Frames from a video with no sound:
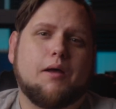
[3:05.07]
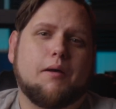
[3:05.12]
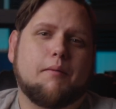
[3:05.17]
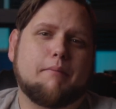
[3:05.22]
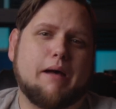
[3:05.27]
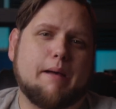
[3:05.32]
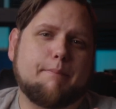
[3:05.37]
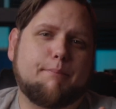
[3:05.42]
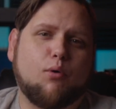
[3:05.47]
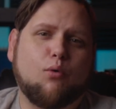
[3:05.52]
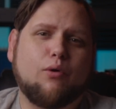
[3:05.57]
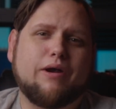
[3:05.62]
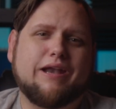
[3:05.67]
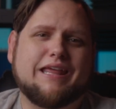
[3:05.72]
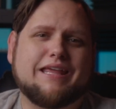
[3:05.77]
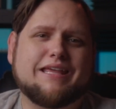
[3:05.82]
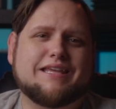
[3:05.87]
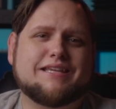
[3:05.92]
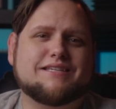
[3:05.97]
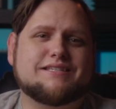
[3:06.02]
My point
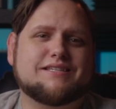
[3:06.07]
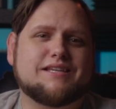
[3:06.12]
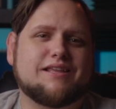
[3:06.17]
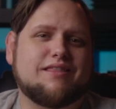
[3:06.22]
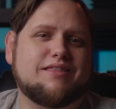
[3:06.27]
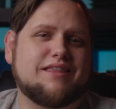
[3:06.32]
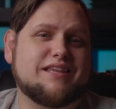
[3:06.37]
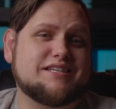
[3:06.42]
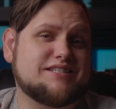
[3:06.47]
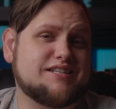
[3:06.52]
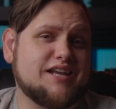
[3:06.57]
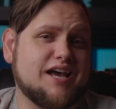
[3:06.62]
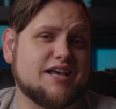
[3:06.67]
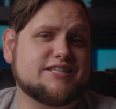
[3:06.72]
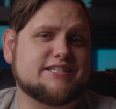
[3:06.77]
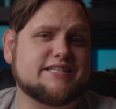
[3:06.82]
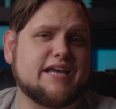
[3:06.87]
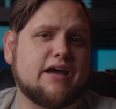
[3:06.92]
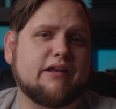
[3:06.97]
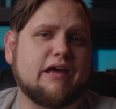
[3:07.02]
is, this
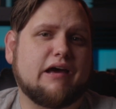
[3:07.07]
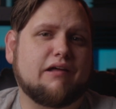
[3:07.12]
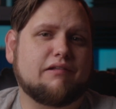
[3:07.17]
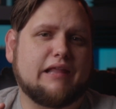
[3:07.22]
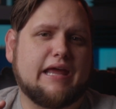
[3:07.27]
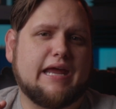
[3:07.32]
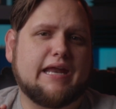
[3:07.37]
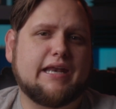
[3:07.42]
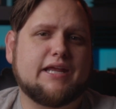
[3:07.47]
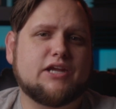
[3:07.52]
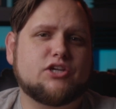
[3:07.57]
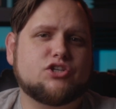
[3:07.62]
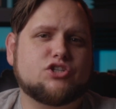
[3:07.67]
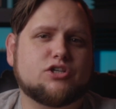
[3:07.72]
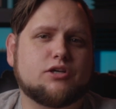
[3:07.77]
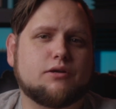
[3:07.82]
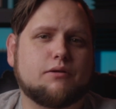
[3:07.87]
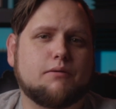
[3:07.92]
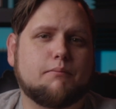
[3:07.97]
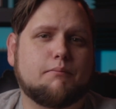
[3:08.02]
does sound
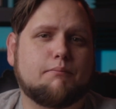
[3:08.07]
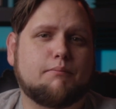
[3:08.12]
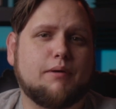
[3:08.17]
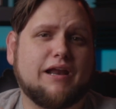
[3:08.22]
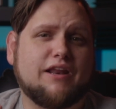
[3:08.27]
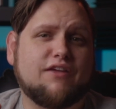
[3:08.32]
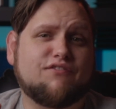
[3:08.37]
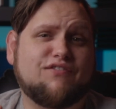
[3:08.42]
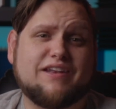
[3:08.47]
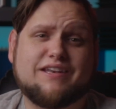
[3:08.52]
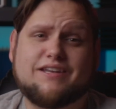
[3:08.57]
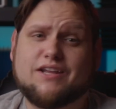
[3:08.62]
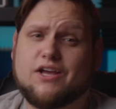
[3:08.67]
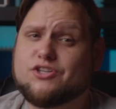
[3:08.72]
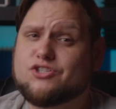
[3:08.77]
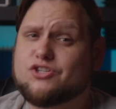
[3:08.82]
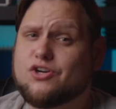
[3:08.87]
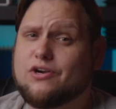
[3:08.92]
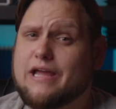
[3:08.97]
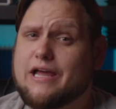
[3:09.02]
outlandish, but if it
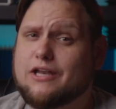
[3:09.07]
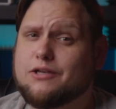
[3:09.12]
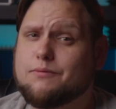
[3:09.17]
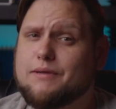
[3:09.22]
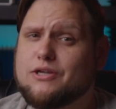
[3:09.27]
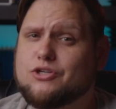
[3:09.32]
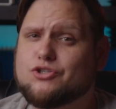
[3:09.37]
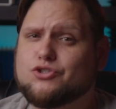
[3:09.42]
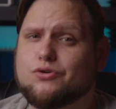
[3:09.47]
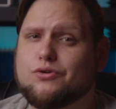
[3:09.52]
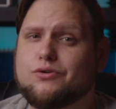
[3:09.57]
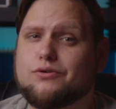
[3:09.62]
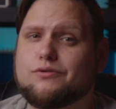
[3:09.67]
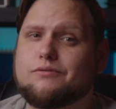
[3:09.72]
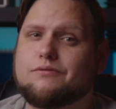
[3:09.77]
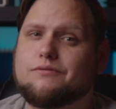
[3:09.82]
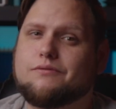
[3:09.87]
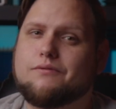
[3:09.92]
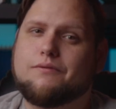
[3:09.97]
does turn out to be true,